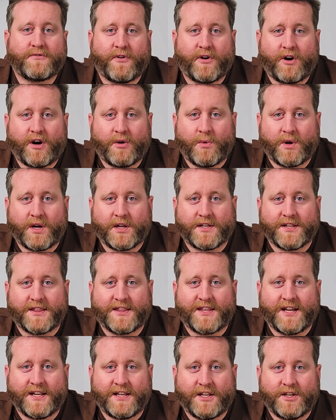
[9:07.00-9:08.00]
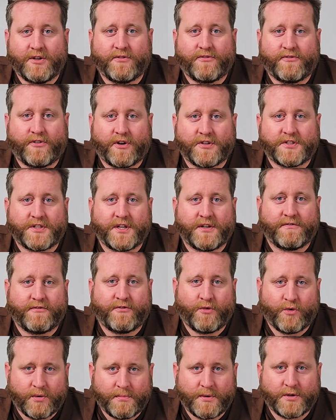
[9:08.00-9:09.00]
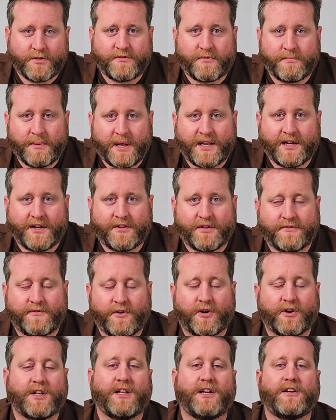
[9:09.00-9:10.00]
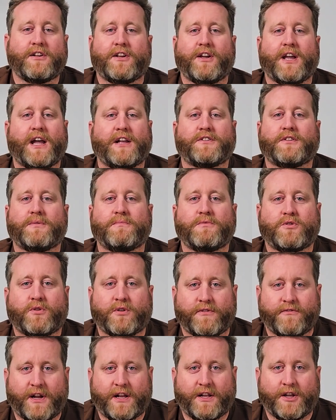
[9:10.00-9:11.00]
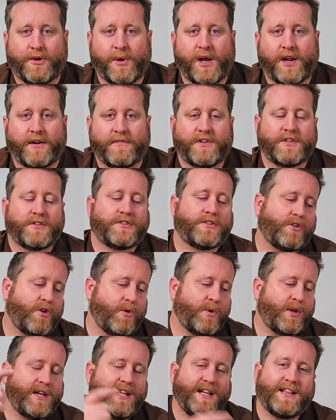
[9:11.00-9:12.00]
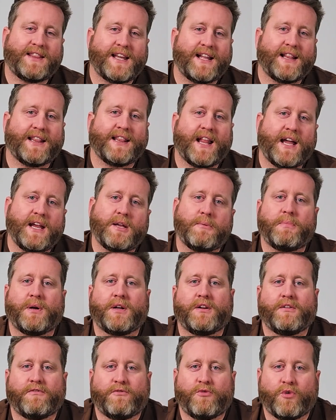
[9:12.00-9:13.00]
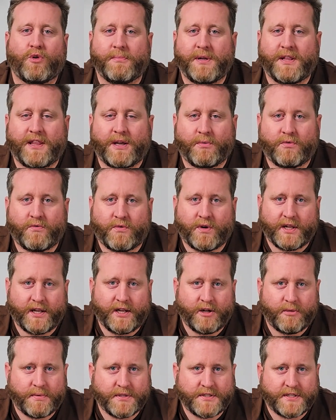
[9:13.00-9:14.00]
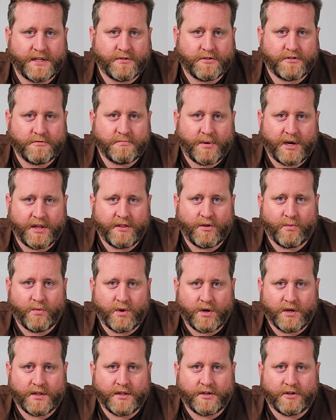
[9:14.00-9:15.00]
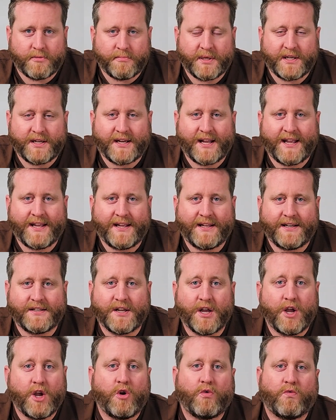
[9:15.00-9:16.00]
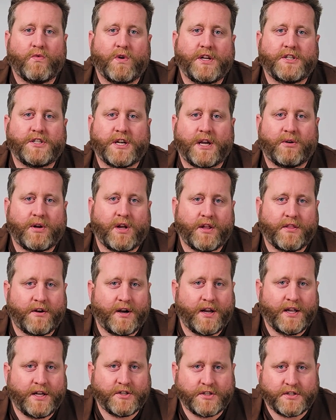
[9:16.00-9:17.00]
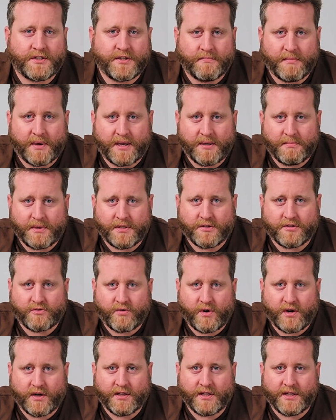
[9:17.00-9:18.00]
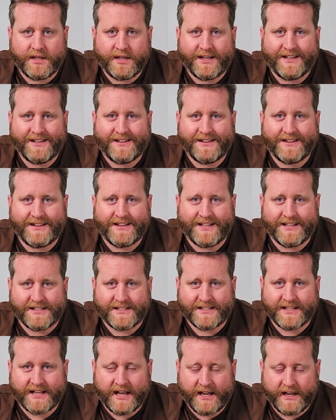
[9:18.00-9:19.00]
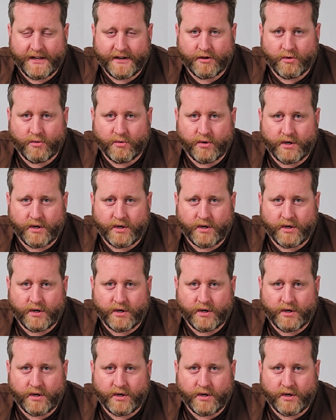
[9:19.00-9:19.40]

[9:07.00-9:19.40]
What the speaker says: far, I wanted to thank you first and foremost for making it this far. Clearly you got some sort of value out of this, so go ahead and hit that like button for me. That would really help us out, spread the word a little bit, and reach out other agents that might be struggling in this category.